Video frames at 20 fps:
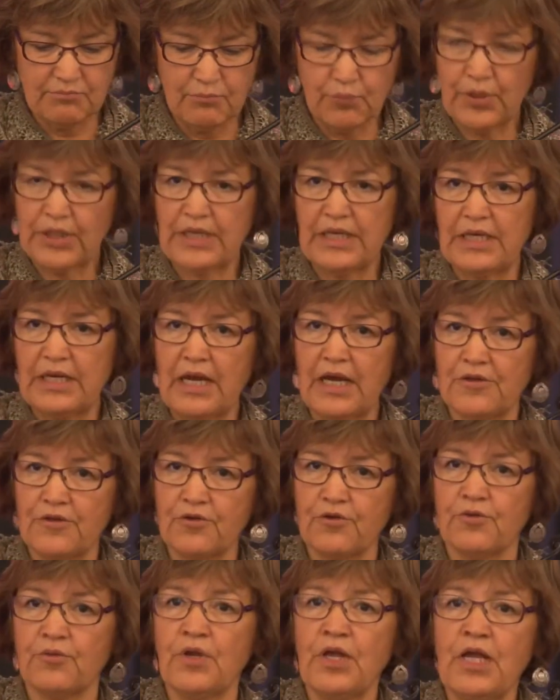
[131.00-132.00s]
bring in
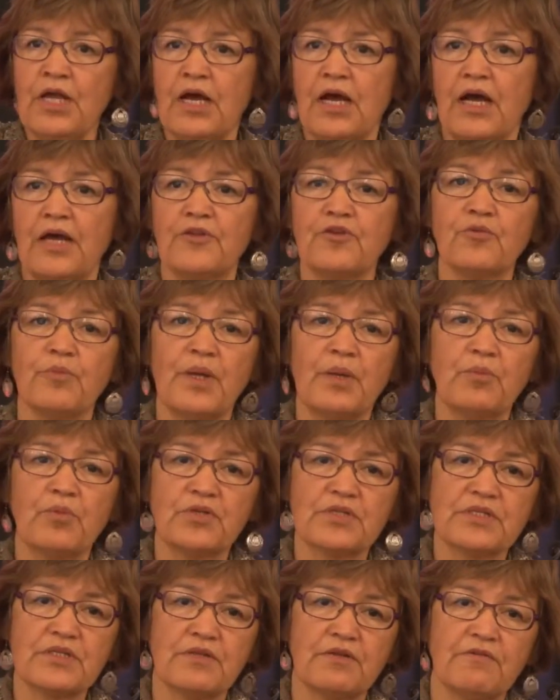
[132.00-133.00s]
other
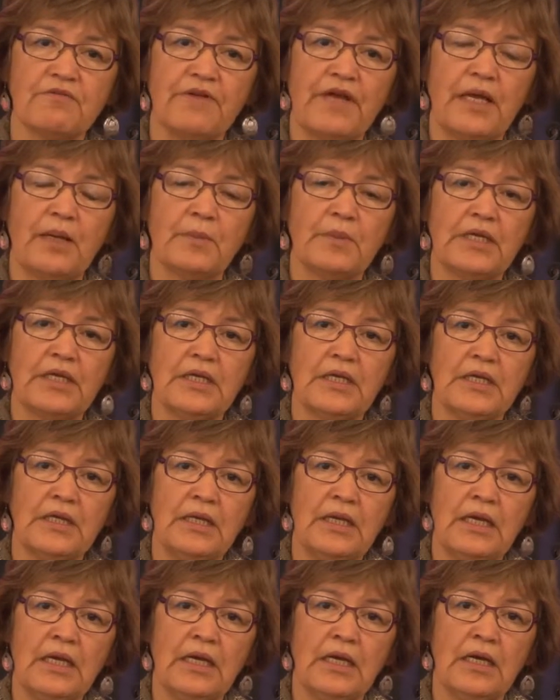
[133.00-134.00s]
members of the family
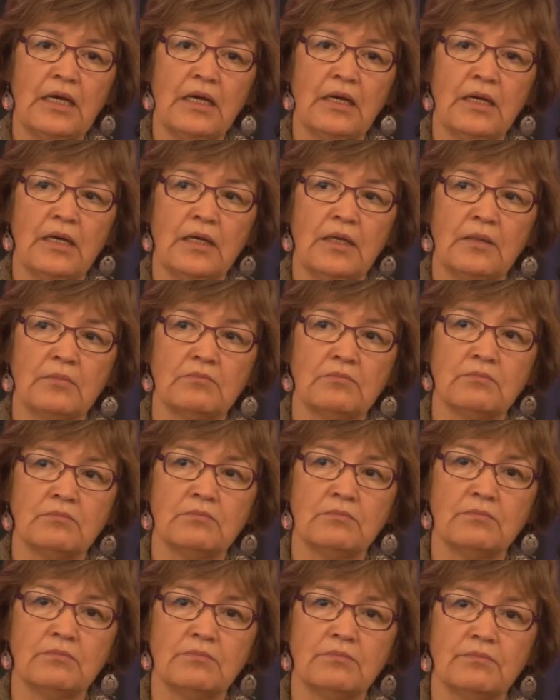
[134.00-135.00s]

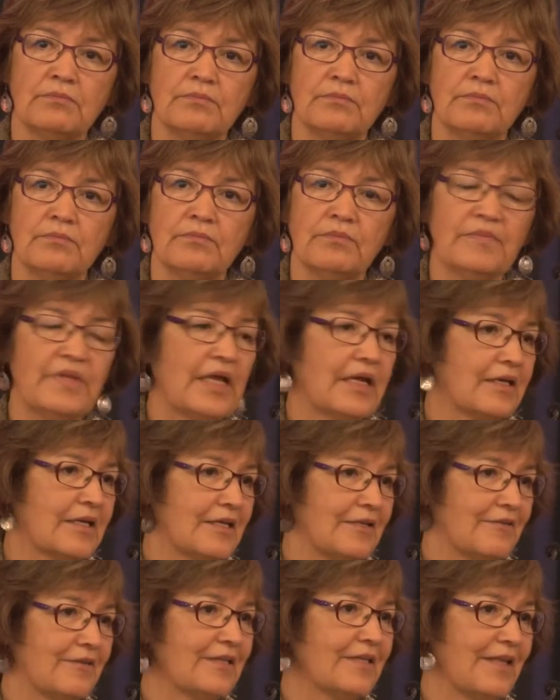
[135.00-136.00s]
that
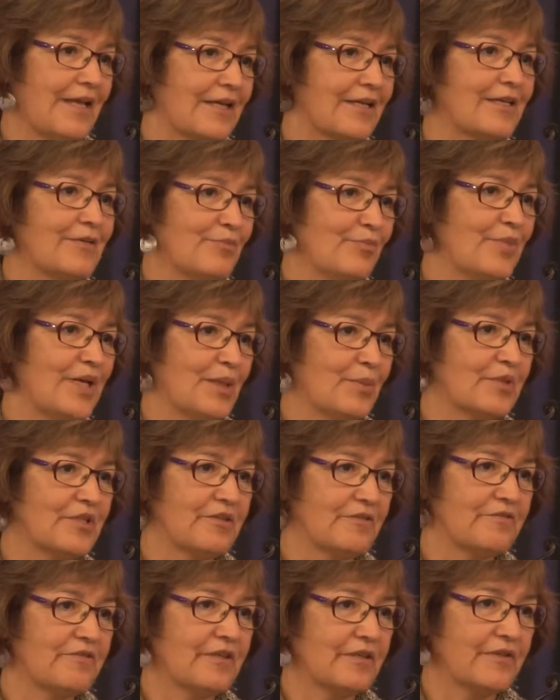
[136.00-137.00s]
can be able
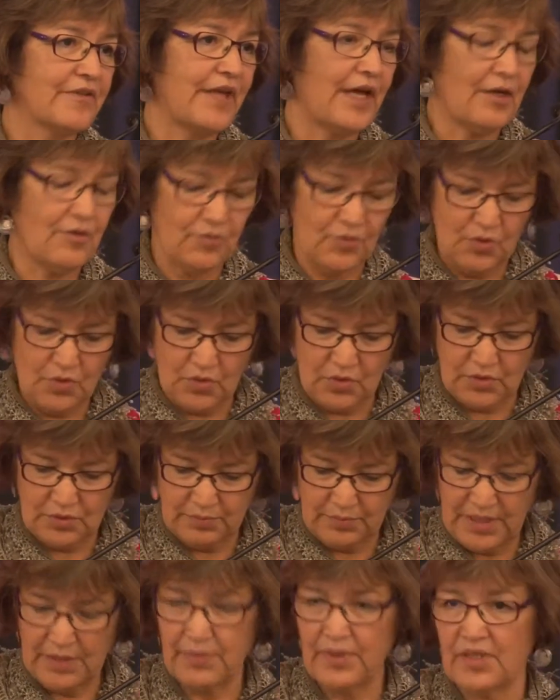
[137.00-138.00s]
to fill that role.
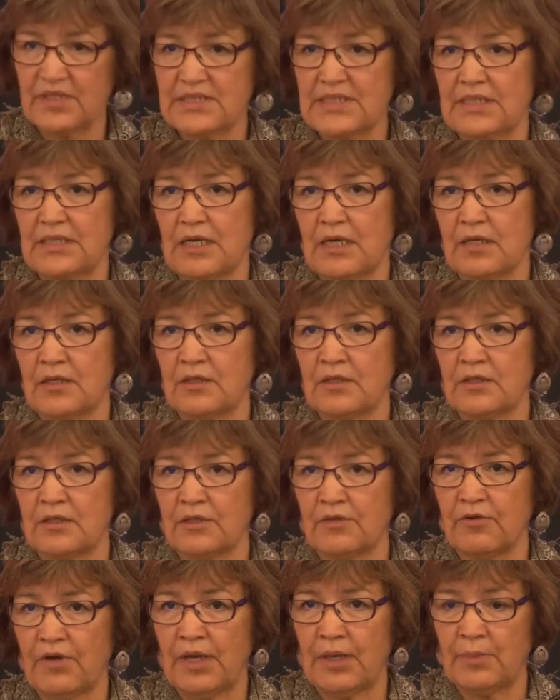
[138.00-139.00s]
Maybe it's an uncle, a
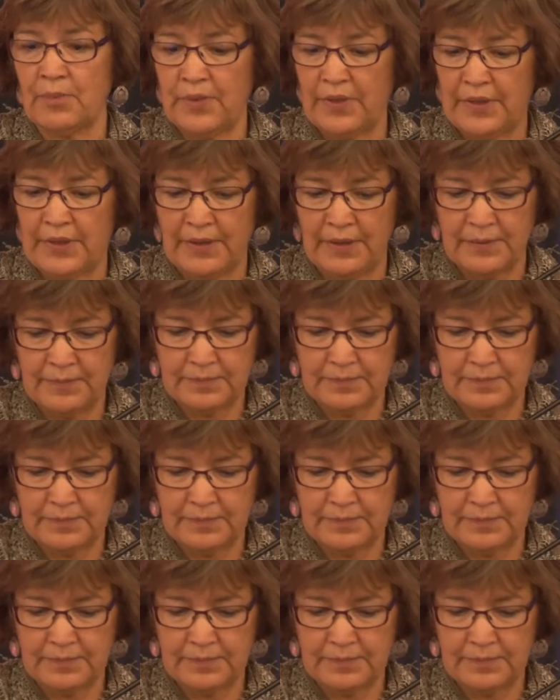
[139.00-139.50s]
grandpa.